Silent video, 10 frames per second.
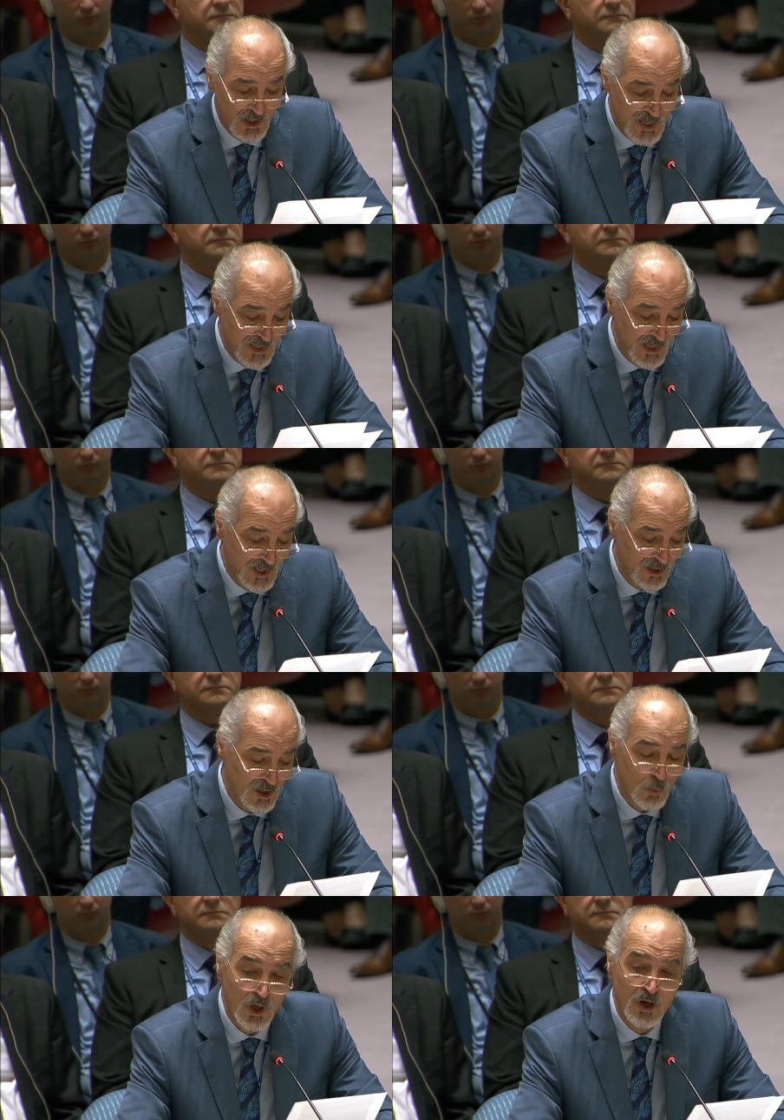the crisis
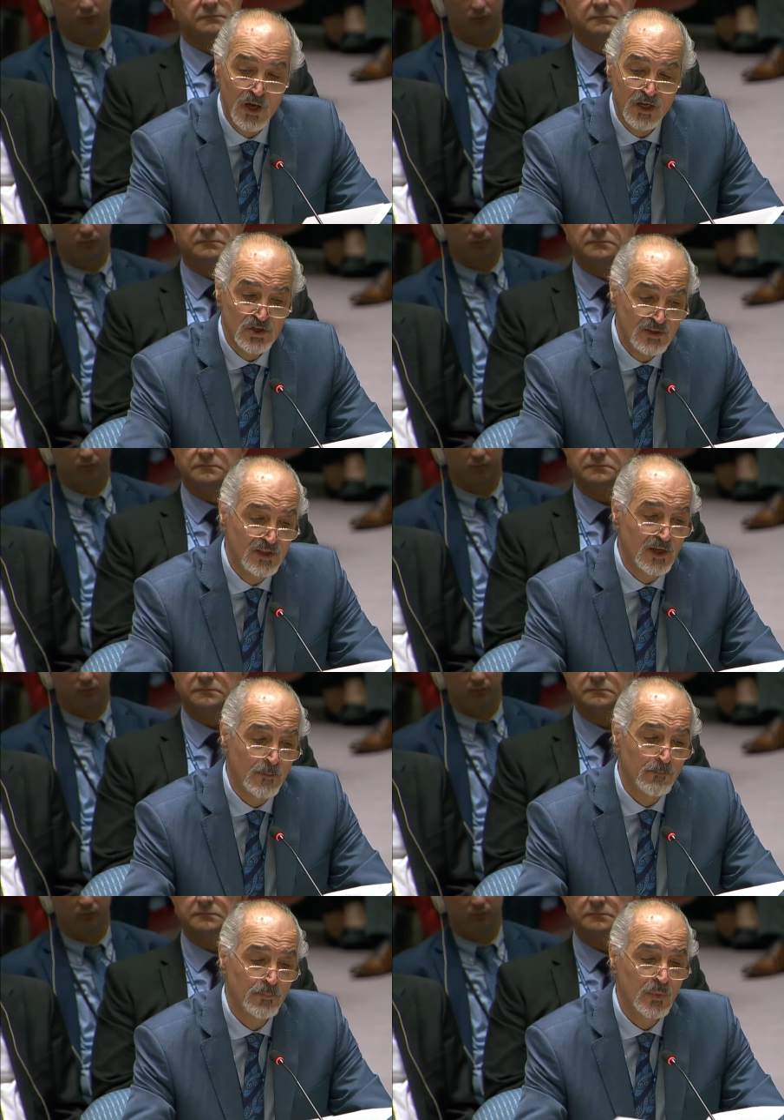in Syria
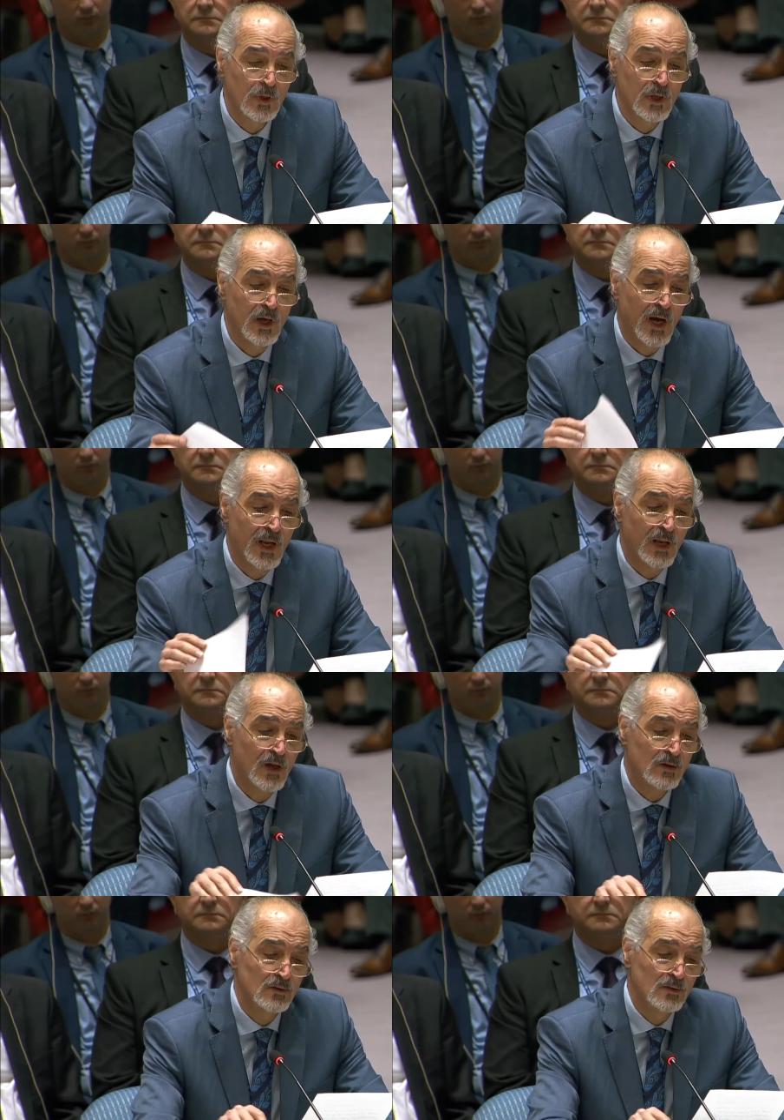through
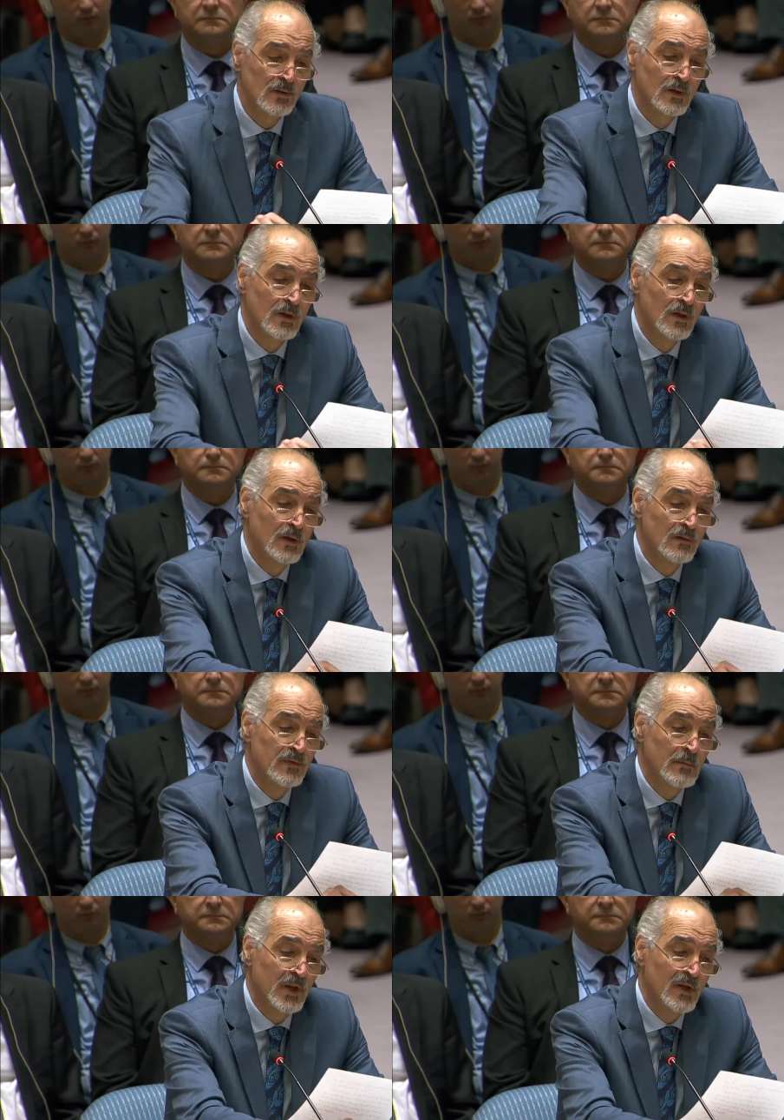establishing new
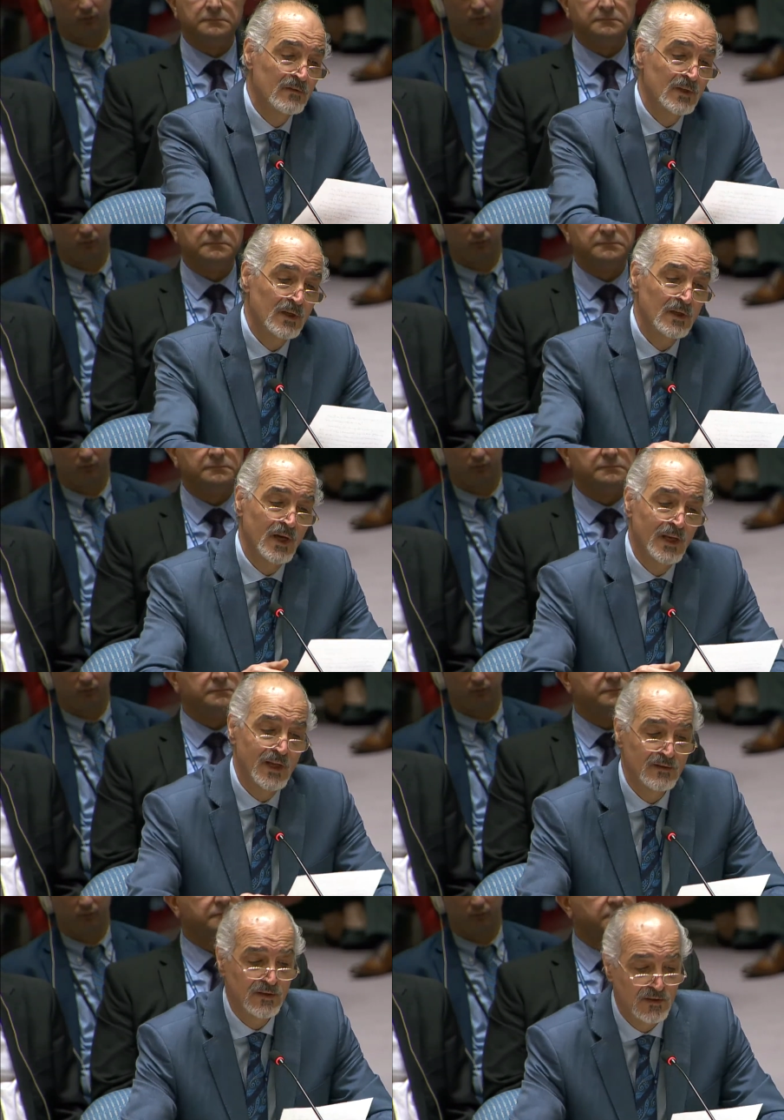facts on the
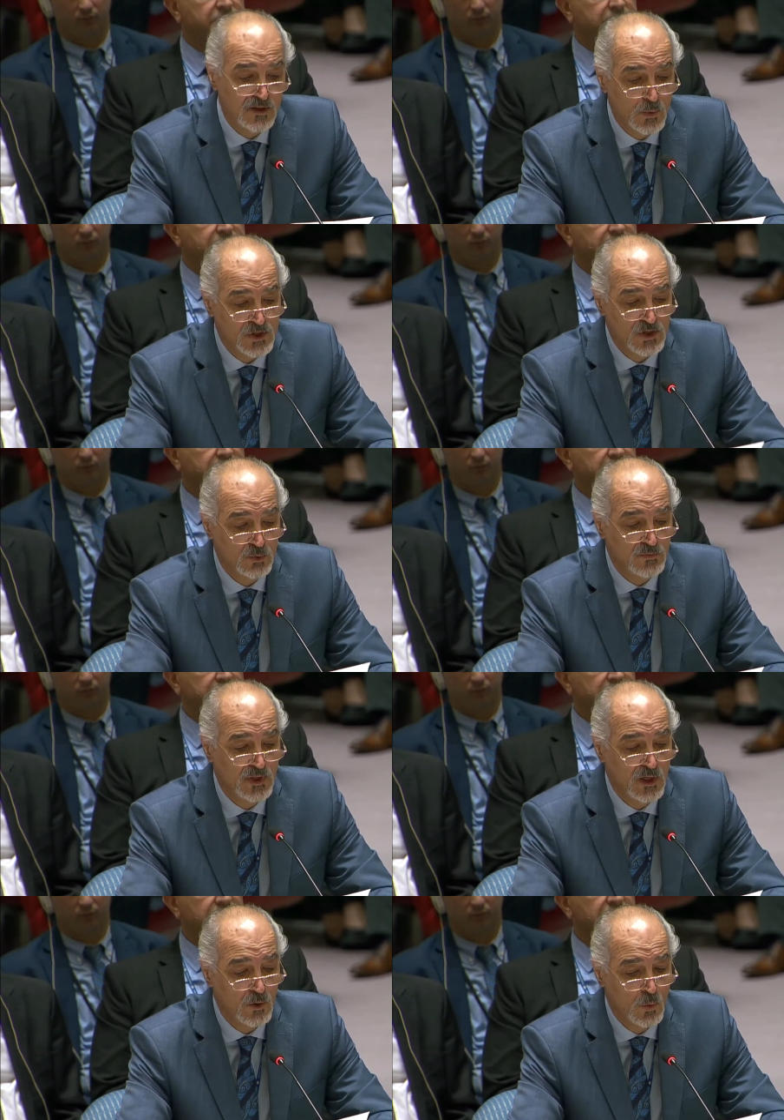ground in areas